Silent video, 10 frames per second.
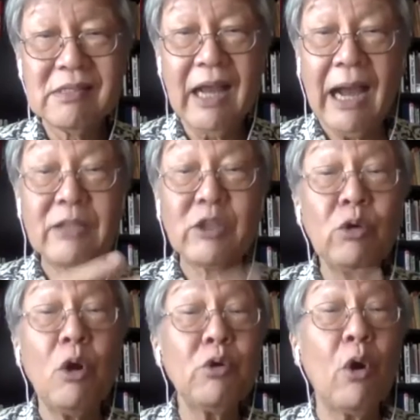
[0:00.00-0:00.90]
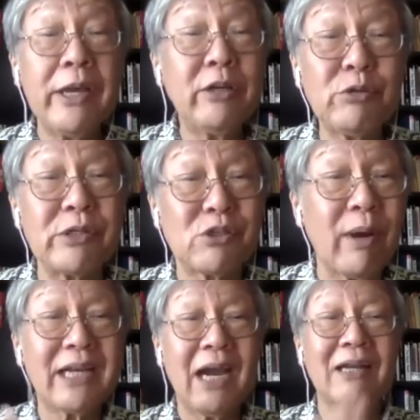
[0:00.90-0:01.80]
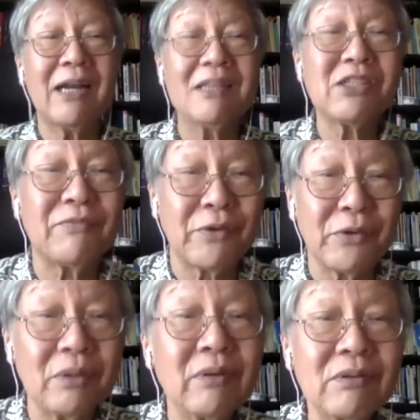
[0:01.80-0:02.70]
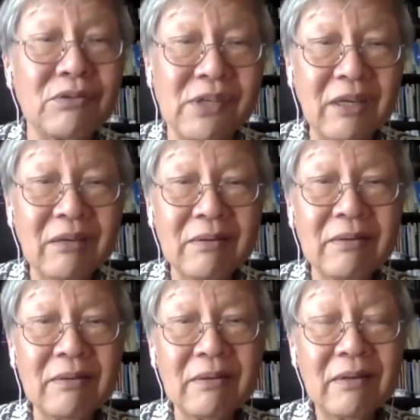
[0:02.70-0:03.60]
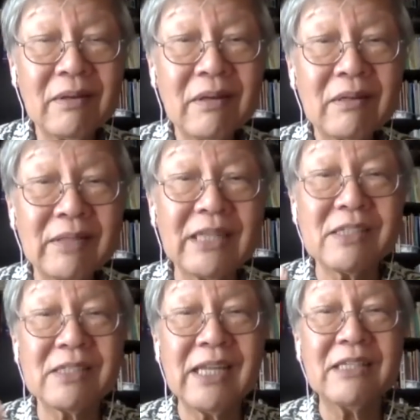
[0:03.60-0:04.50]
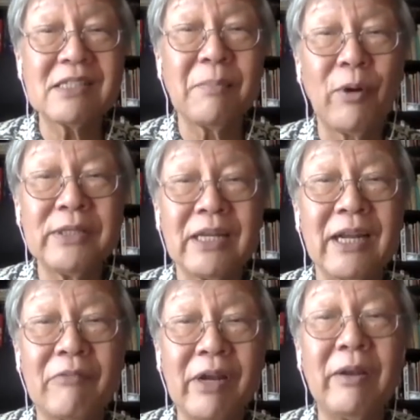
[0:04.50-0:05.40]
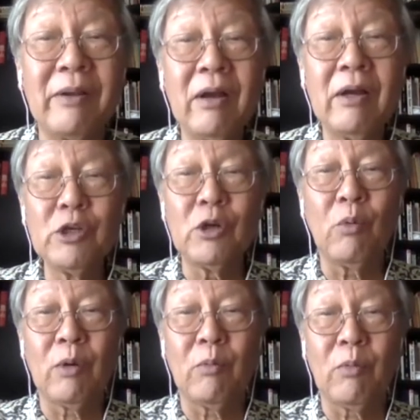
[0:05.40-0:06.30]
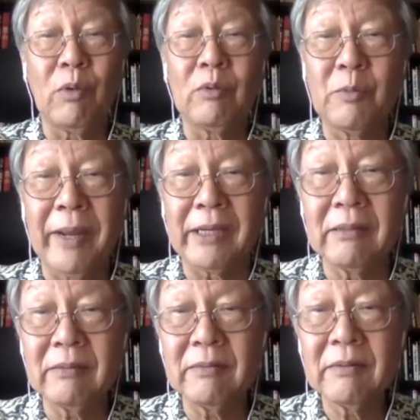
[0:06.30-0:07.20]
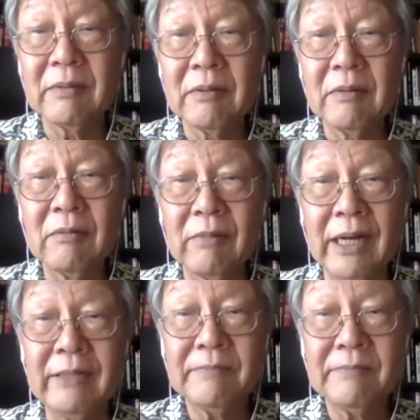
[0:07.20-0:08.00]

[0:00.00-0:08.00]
I don't know your interest, so I can't answer for you. You see, that's the point that I really, you know, want to make, right?